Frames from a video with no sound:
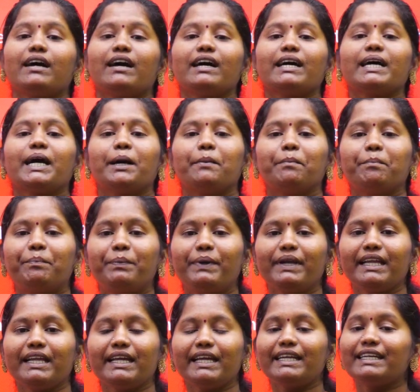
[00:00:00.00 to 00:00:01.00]
a
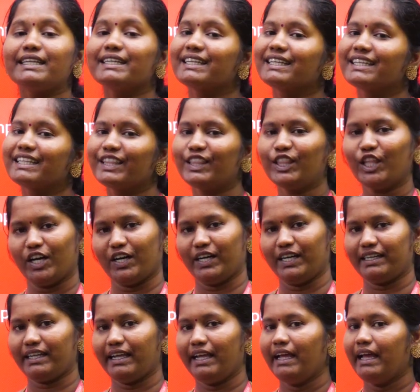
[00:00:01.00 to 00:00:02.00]
complete
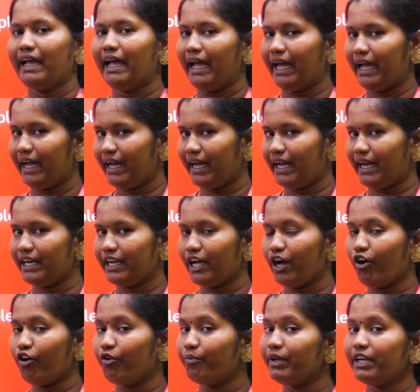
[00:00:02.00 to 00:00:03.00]
thought. And
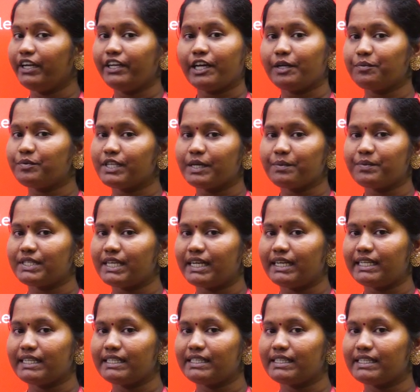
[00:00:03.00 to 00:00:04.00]
how many types of
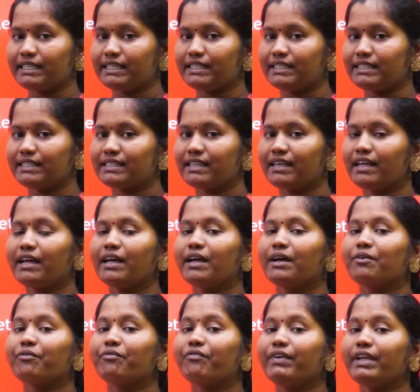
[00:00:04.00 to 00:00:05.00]
sentences?
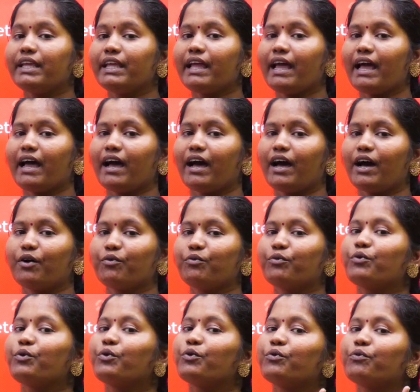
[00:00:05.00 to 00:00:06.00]
We have
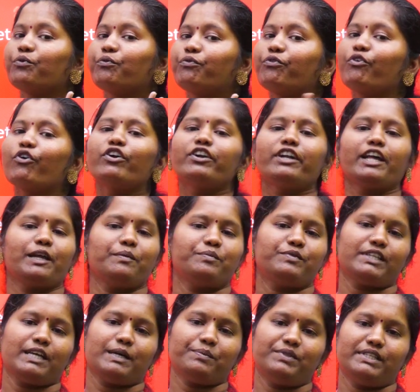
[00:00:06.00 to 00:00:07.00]
4
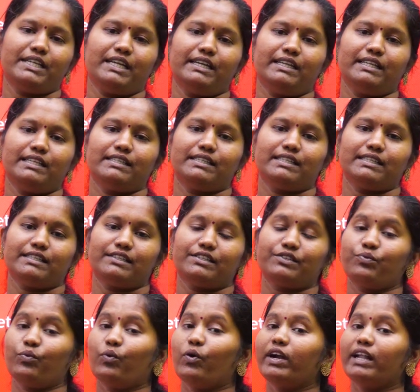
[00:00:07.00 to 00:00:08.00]
types of sentences.
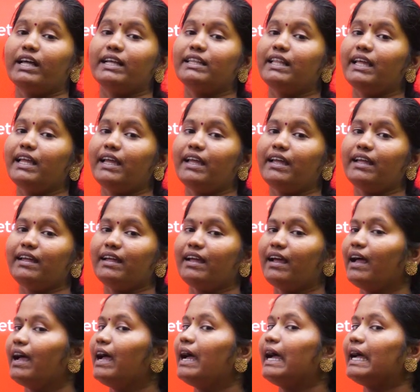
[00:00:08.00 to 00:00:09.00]
What are they?
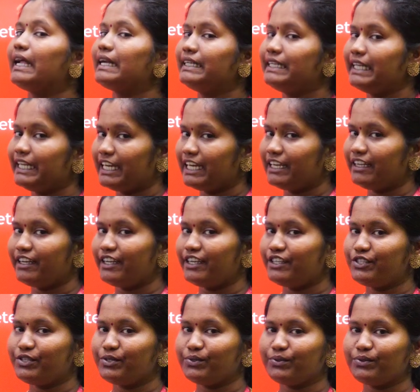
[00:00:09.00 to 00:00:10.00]

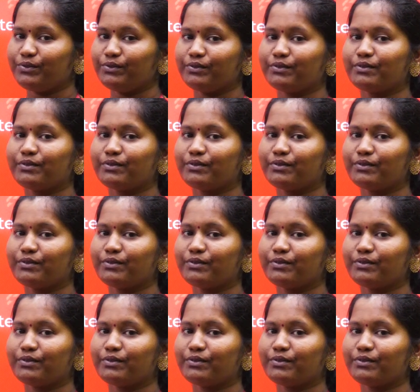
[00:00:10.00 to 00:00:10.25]
Declarative,